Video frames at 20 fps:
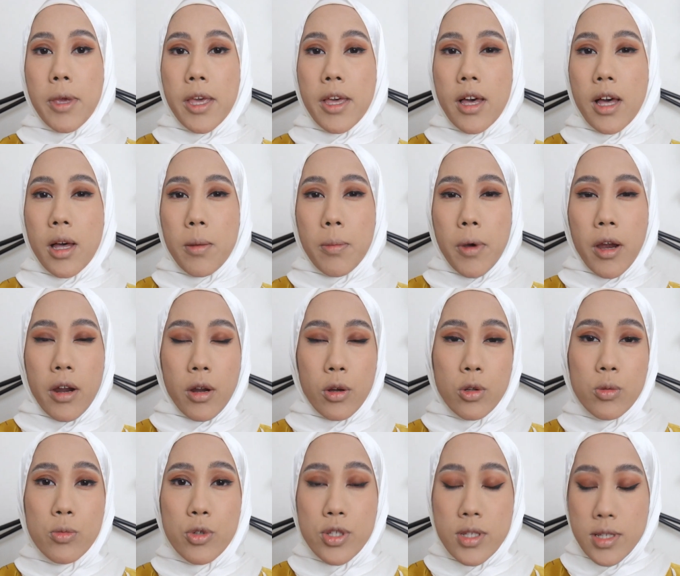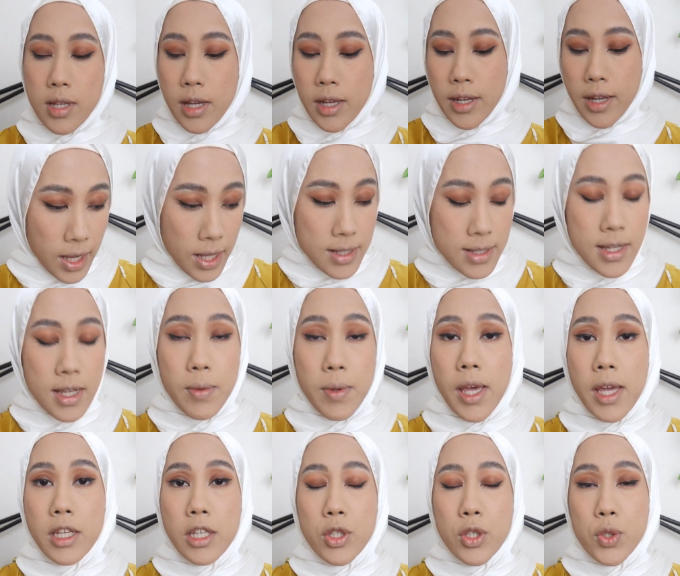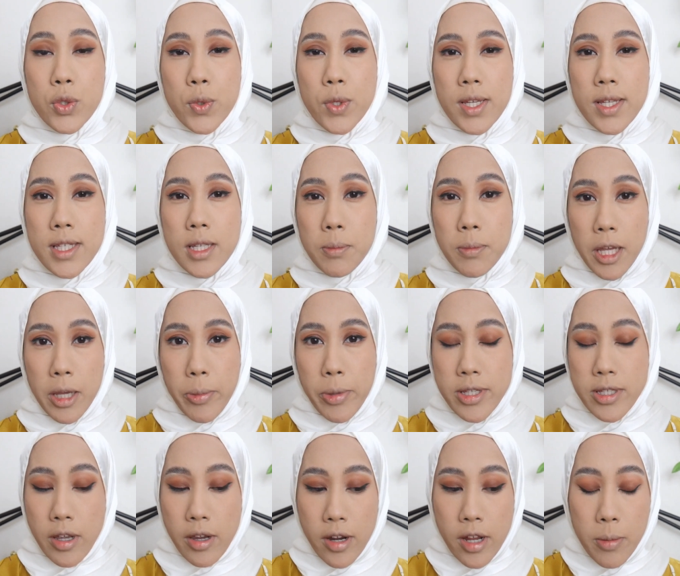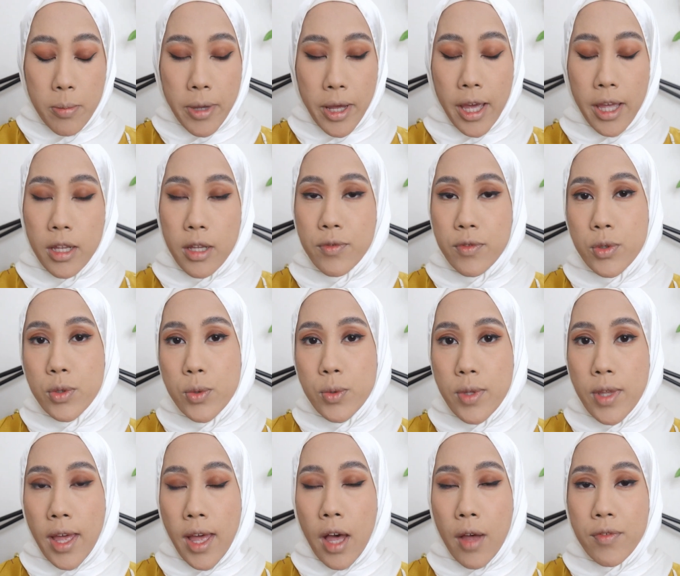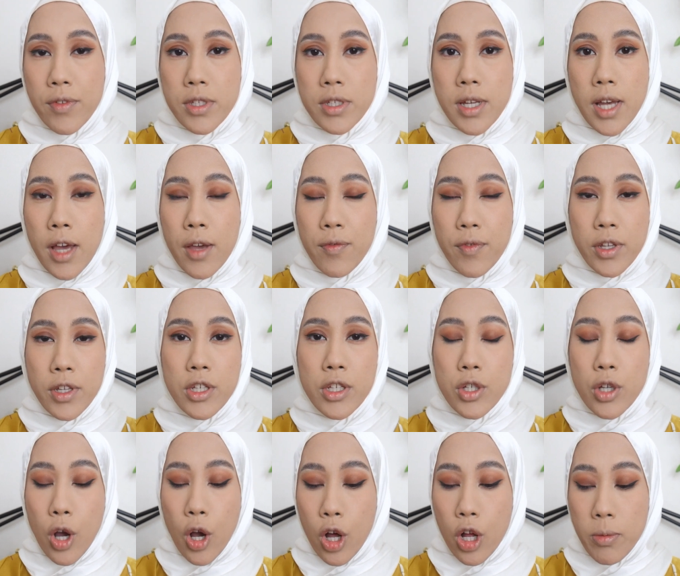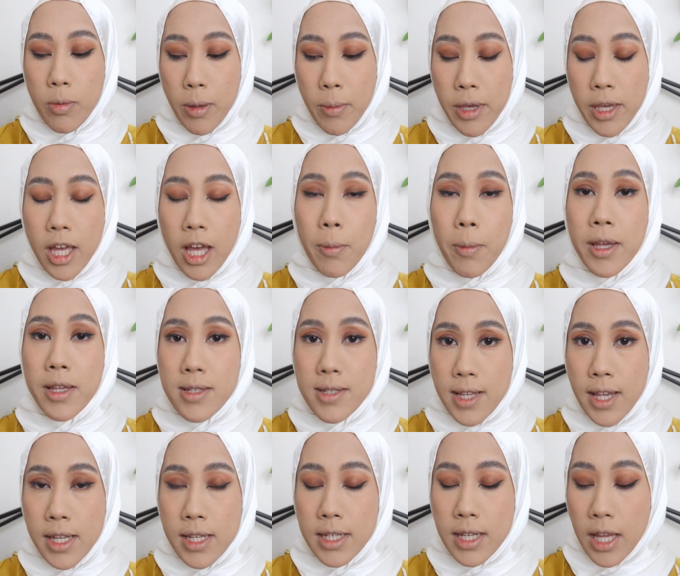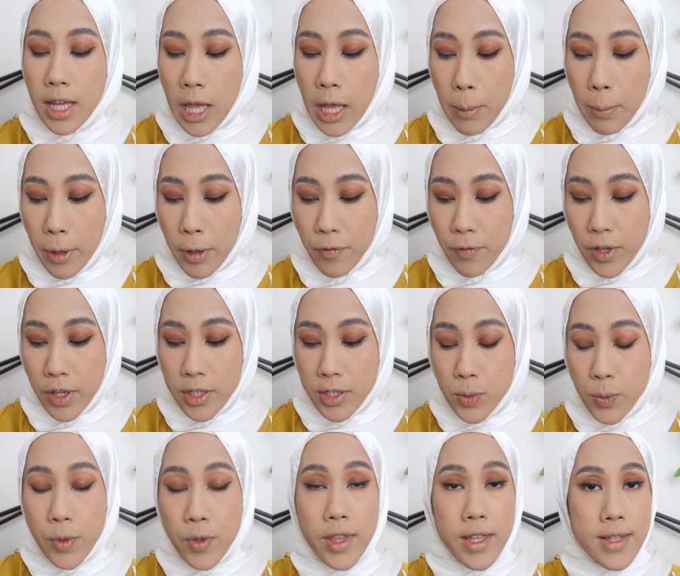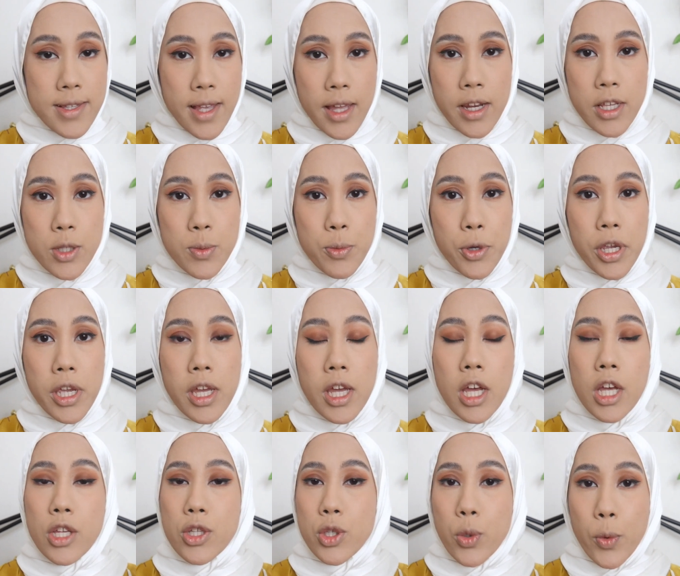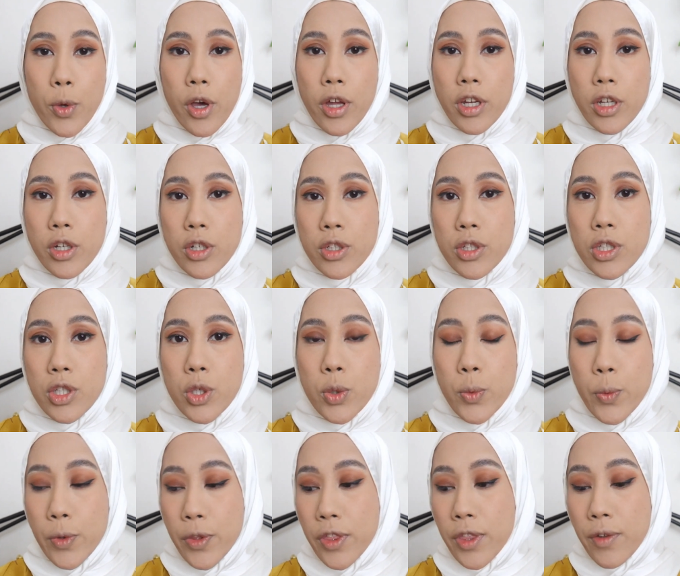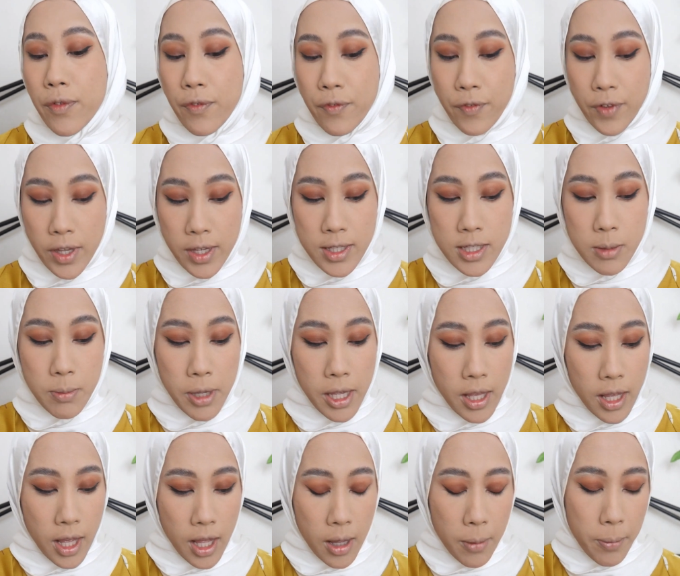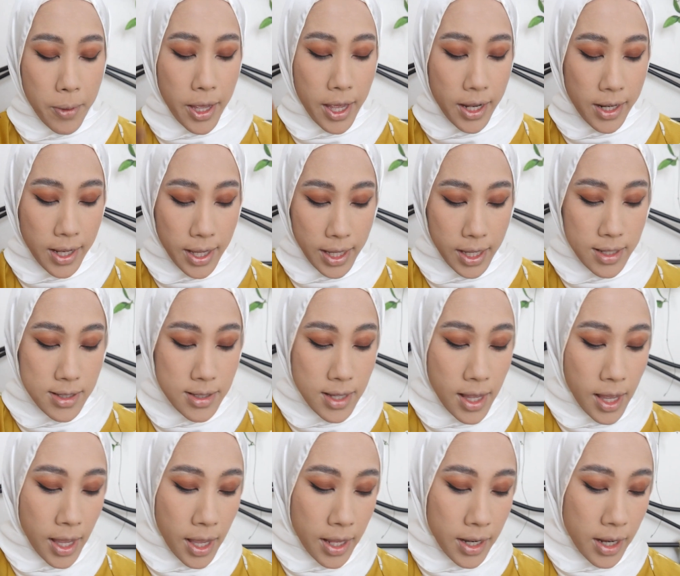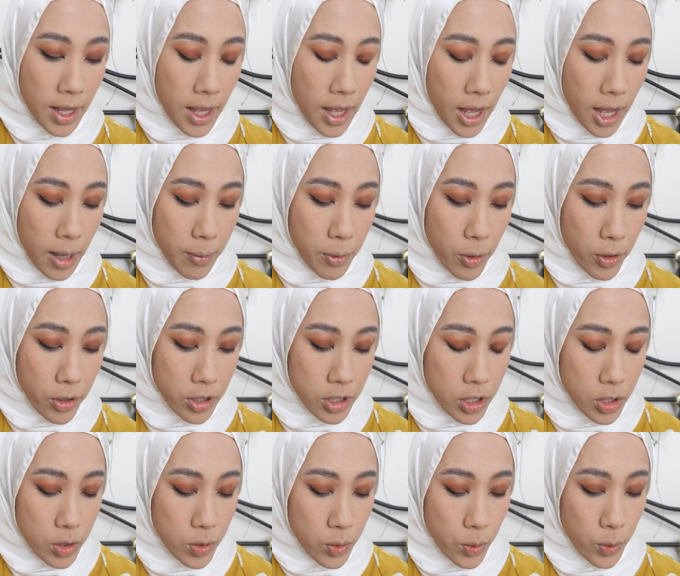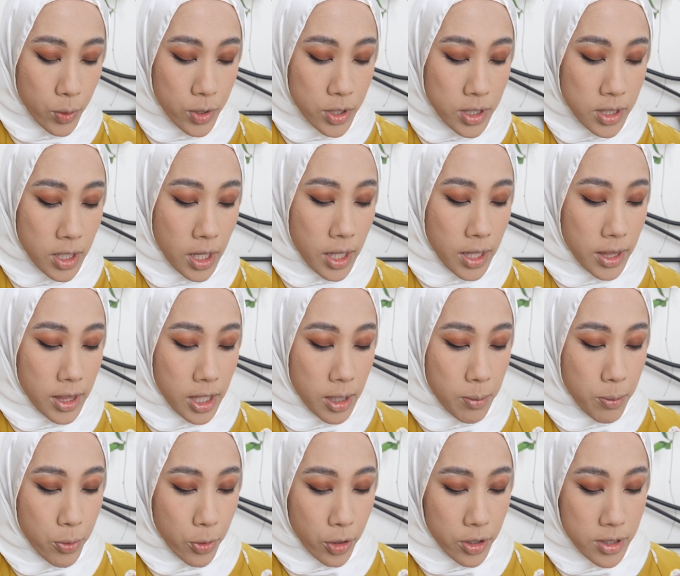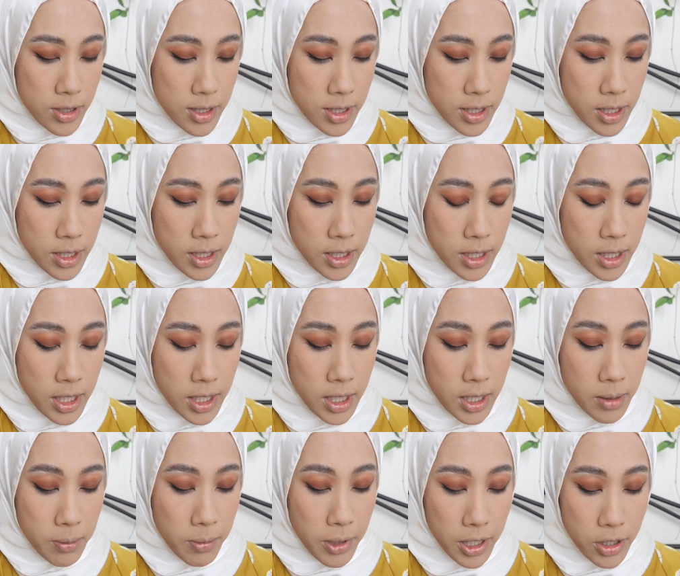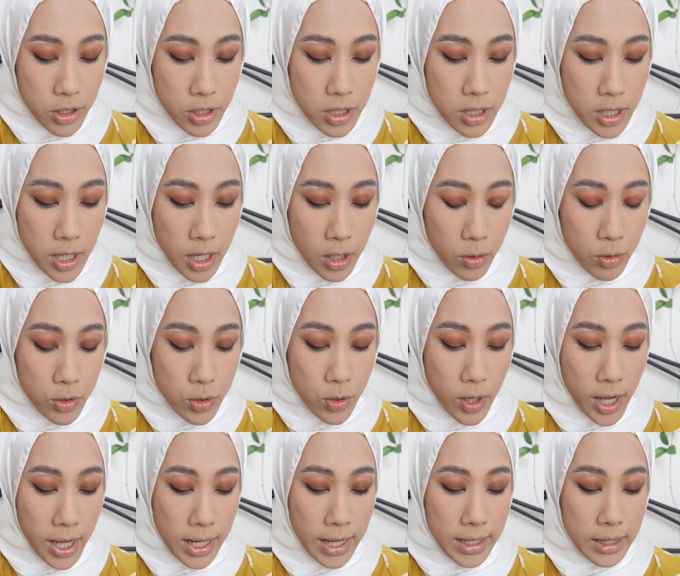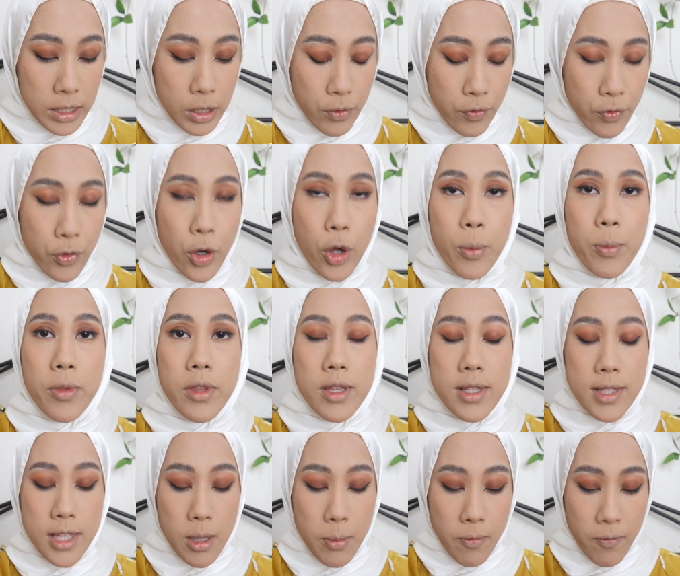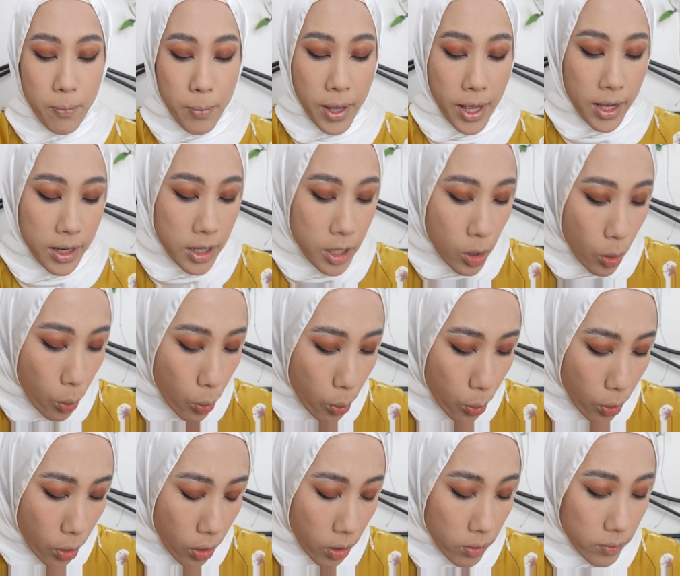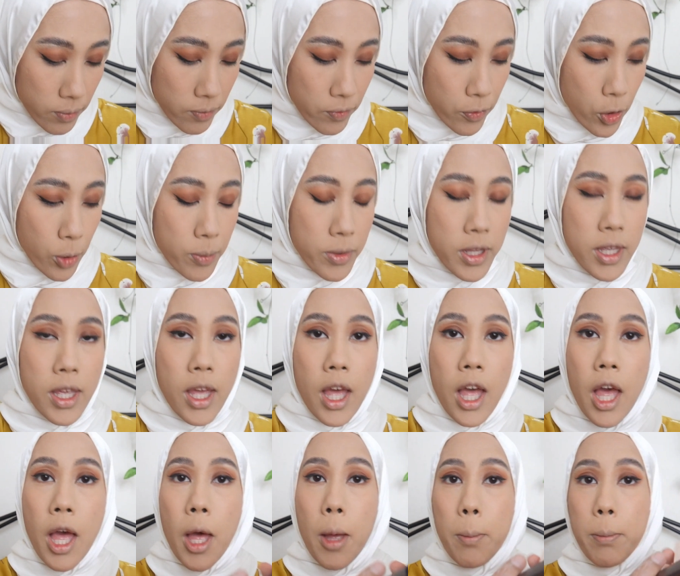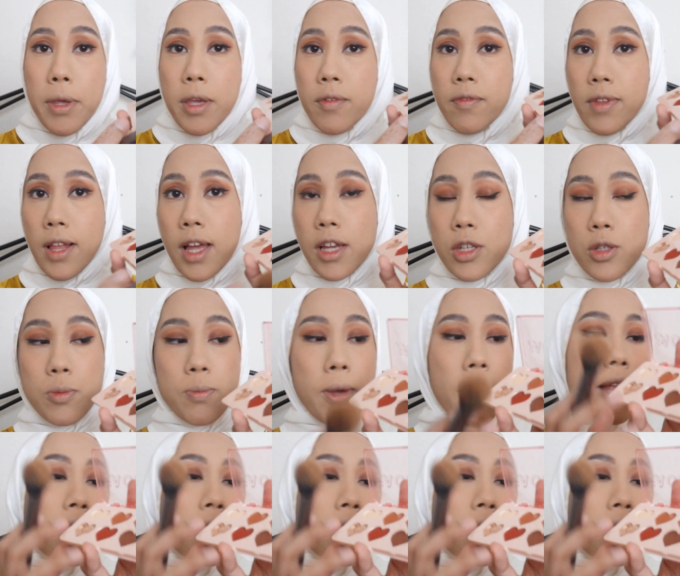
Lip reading: makeup are almost done. The last step that I need to do is apply mascara, but I love to do that after I finish all my makeup and set my face with a setting spray. So we're gonna continue with the face makeup, and like I said, I'm gonna use the bronzer, the blusher, and also highlighter from the same palette, from the Pinkflash